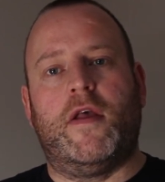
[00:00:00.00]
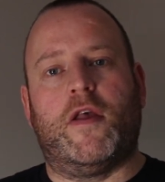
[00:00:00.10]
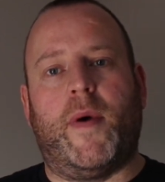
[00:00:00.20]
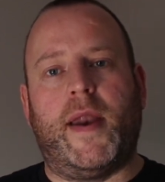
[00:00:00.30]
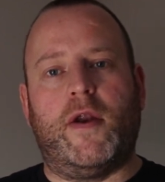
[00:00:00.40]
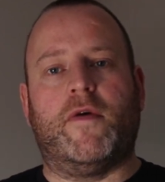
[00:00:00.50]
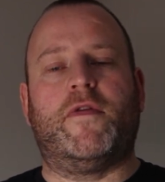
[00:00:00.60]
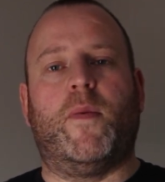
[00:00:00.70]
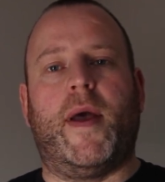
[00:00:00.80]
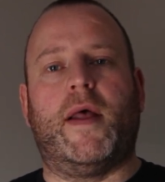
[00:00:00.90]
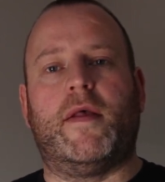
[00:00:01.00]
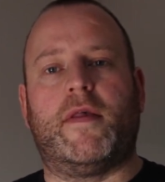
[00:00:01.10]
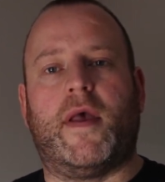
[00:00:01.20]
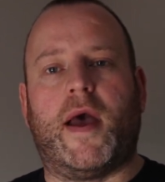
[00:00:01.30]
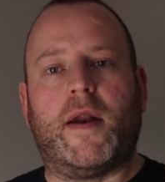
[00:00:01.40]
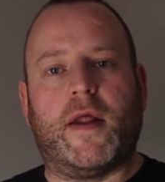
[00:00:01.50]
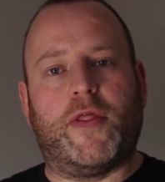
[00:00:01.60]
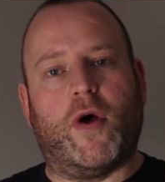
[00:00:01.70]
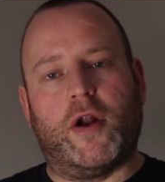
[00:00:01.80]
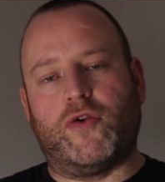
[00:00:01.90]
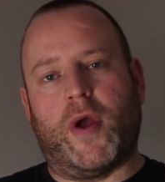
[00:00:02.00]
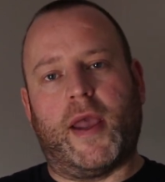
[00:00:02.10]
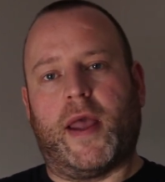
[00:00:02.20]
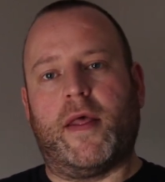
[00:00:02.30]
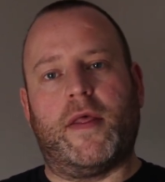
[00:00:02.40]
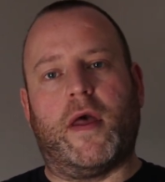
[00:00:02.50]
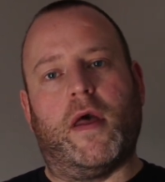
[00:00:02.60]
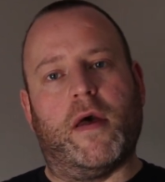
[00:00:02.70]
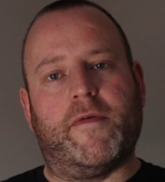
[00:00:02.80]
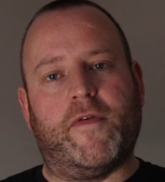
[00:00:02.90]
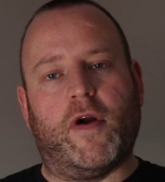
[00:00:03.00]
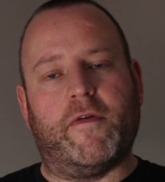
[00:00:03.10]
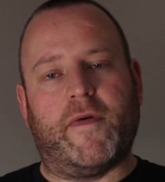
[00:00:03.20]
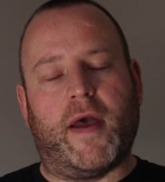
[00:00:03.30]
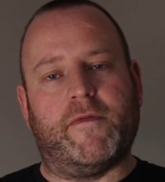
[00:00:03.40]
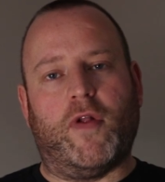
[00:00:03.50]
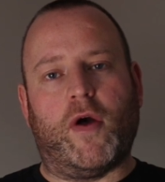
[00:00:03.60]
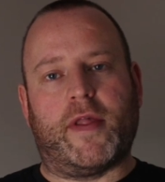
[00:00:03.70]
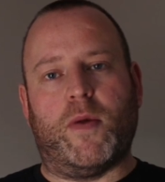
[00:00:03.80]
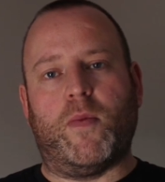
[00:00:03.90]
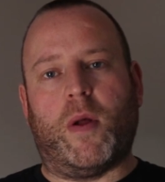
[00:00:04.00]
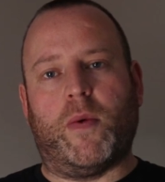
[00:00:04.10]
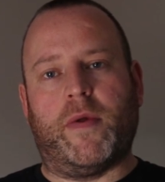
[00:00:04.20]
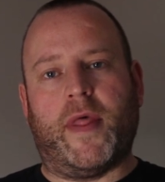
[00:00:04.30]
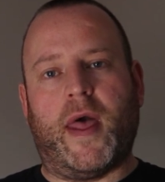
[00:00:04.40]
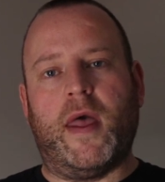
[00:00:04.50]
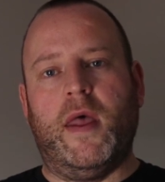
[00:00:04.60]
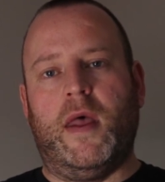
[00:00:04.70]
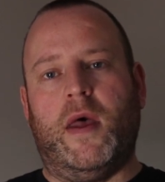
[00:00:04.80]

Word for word: So we headed off to Wales, and I thought I'd try and get uh, four or five vlogs in while we were there.